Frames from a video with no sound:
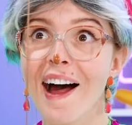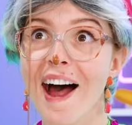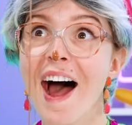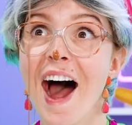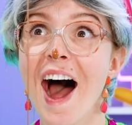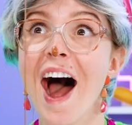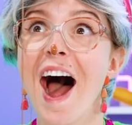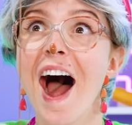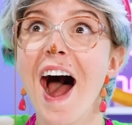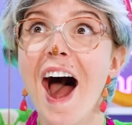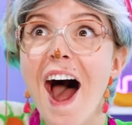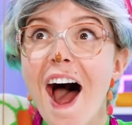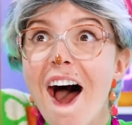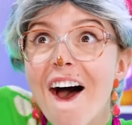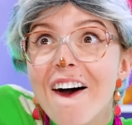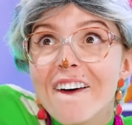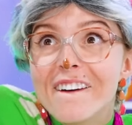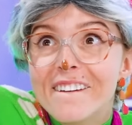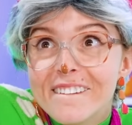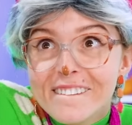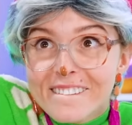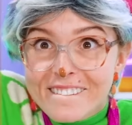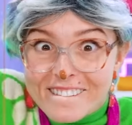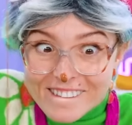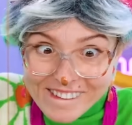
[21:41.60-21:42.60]

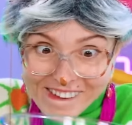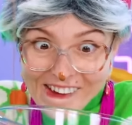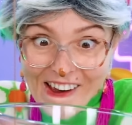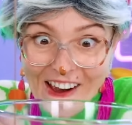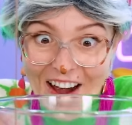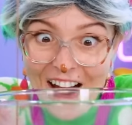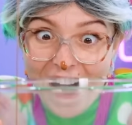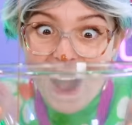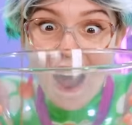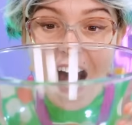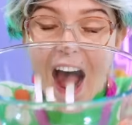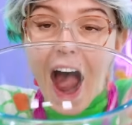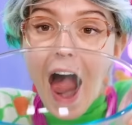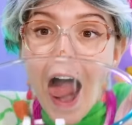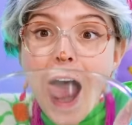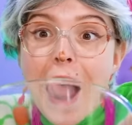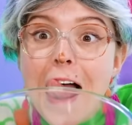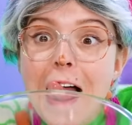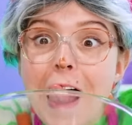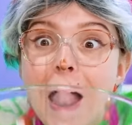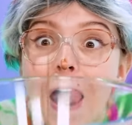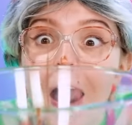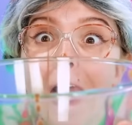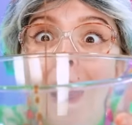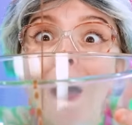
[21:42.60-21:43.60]
Yeah! Hey,
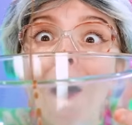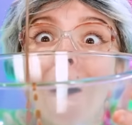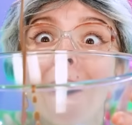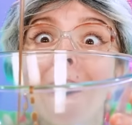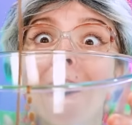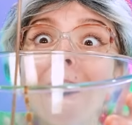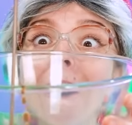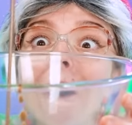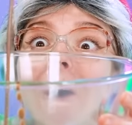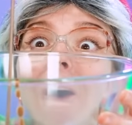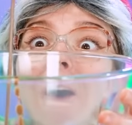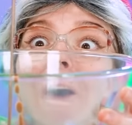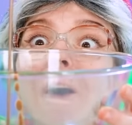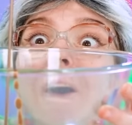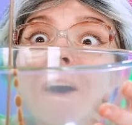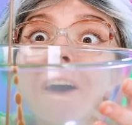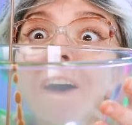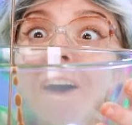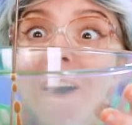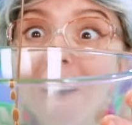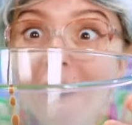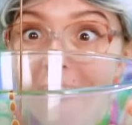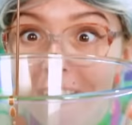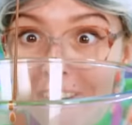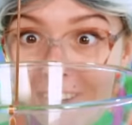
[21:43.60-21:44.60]
I've never had a
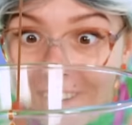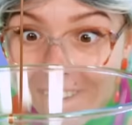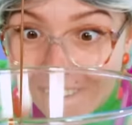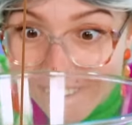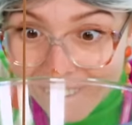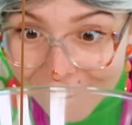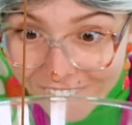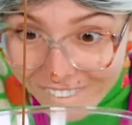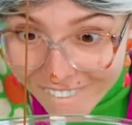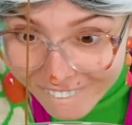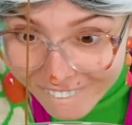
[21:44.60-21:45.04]
chocolate leak in my